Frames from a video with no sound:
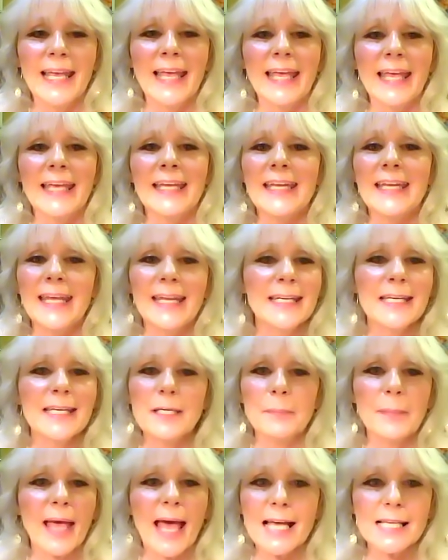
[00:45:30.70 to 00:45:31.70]
in any
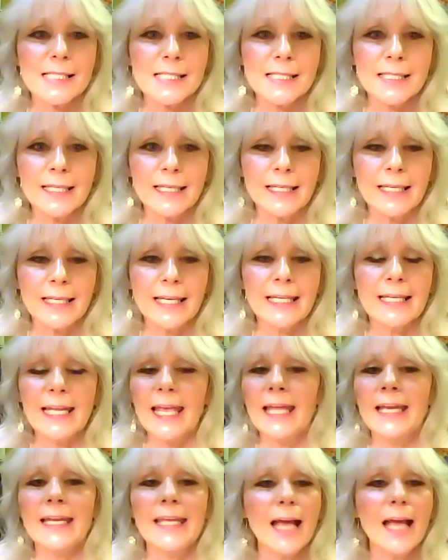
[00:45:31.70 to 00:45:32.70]
capacity, in
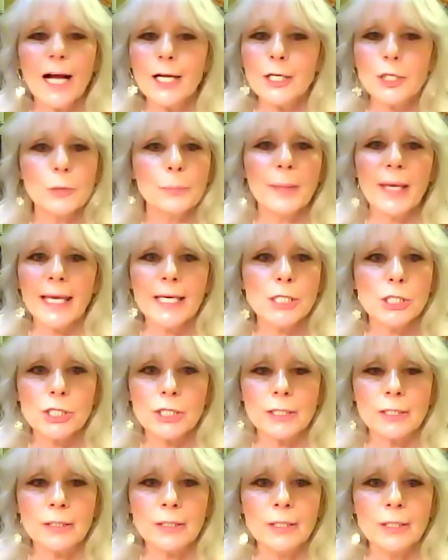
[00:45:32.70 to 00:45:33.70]
any
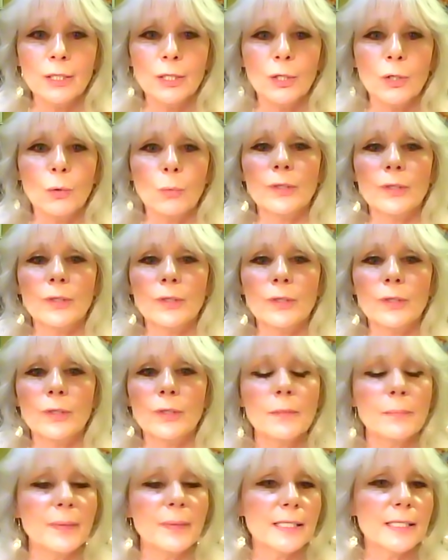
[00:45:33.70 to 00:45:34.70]
occupation, whether you want to
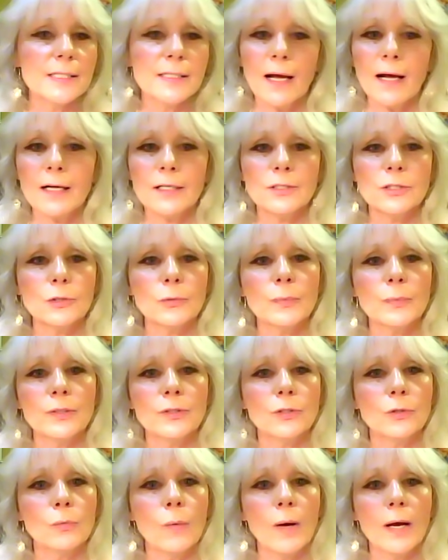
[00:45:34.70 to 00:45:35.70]
be a doctor,
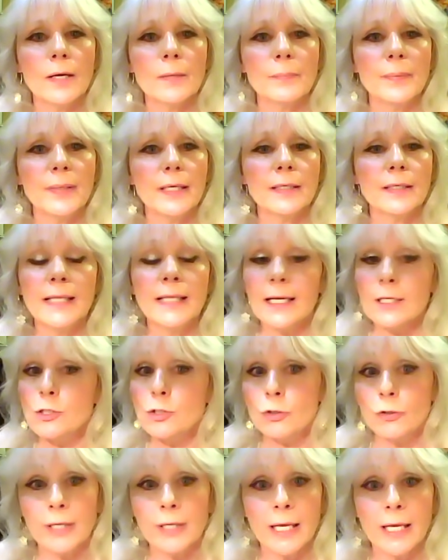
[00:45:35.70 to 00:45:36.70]
whether you want to be a
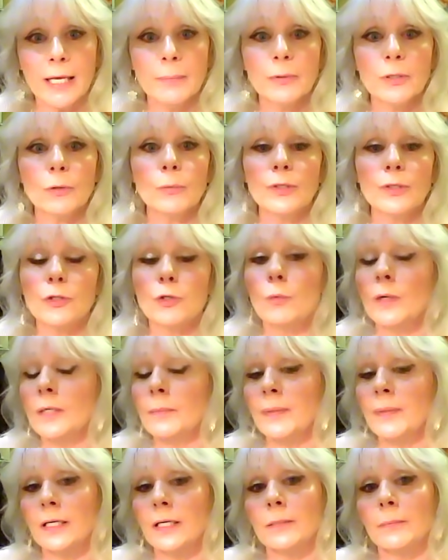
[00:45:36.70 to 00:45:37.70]
next door neighbor, whether you want
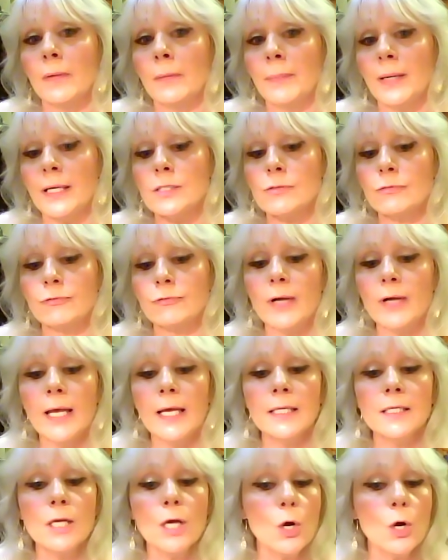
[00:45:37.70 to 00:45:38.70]
to be a best
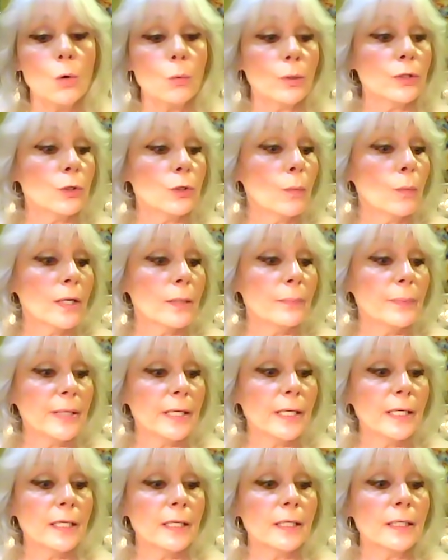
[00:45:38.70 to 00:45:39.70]
friend, whether you want to
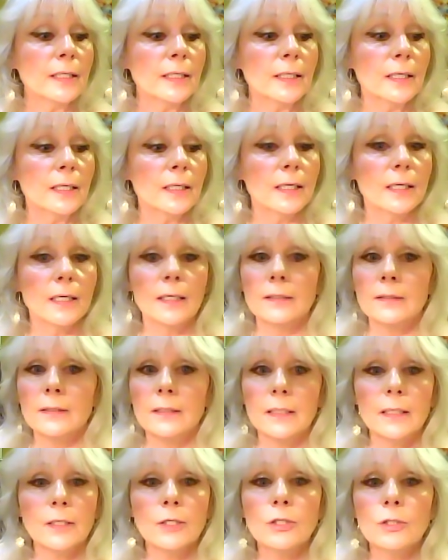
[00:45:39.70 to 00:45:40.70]
be,
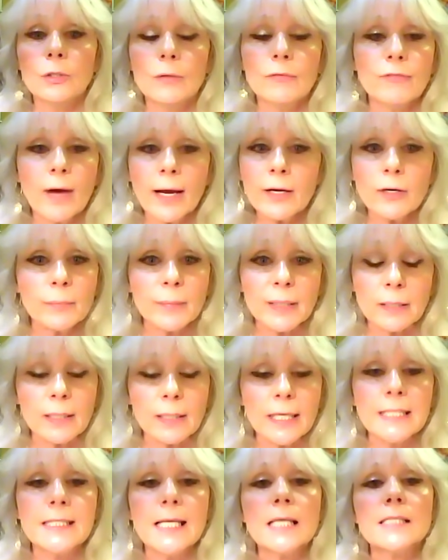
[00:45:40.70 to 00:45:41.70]
you know, a fireman.
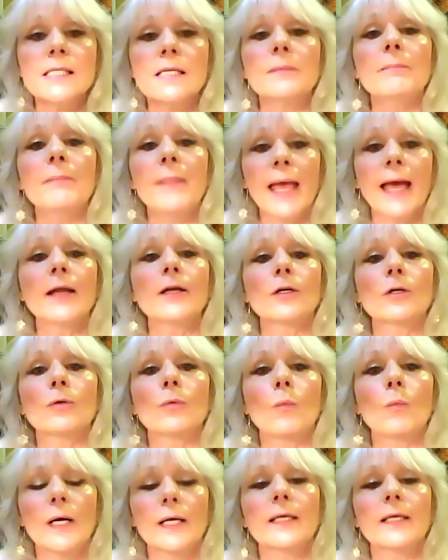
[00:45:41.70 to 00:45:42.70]
It doesn't matter
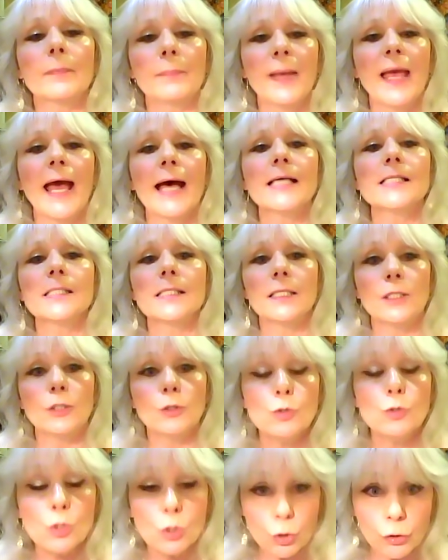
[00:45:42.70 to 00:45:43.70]
what capacity you
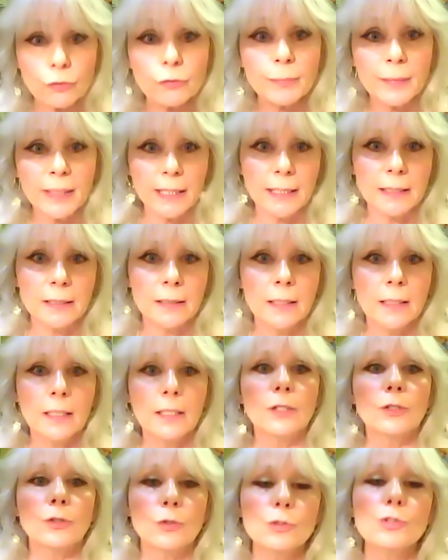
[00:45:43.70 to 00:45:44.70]
serve me in.
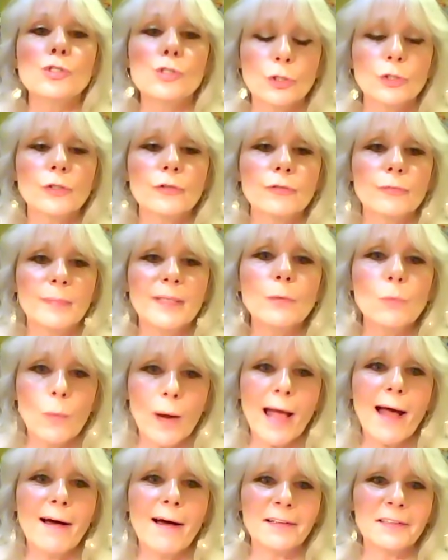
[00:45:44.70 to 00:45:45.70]
You serve me
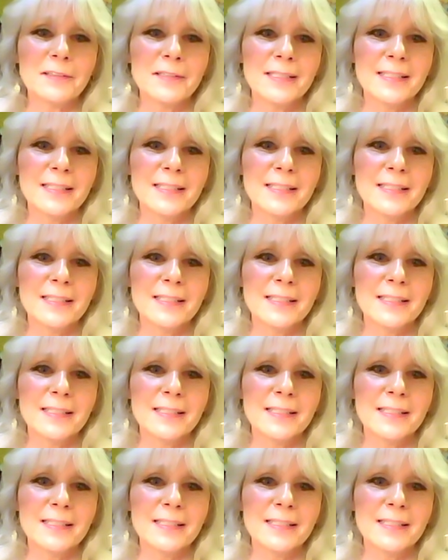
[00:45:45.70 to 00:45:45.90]
well